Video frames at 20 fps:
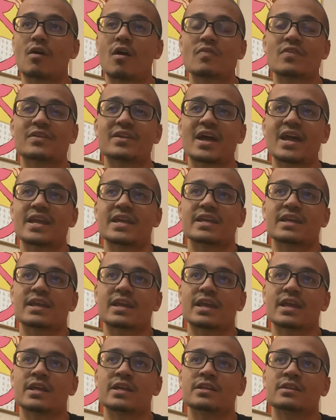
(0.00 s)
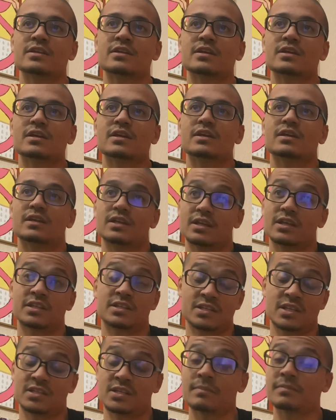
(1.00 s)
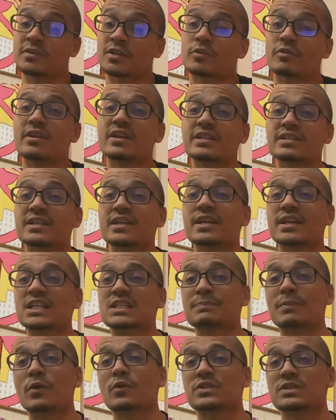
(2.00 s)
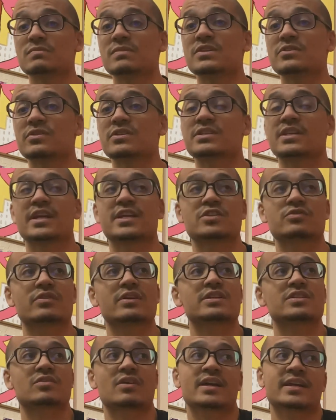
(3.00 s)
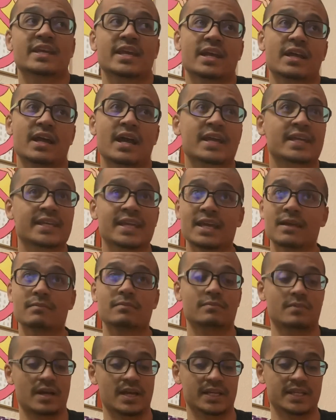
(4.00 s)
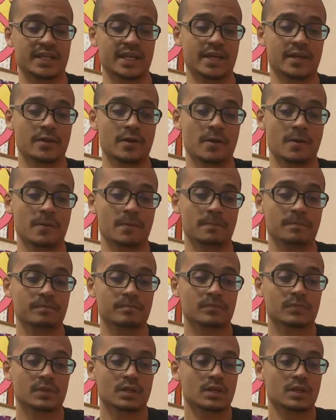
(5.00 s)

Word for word: on the night and. To some degree, did expose Demetrius Andrade, so I can't, I can't, I can't, um,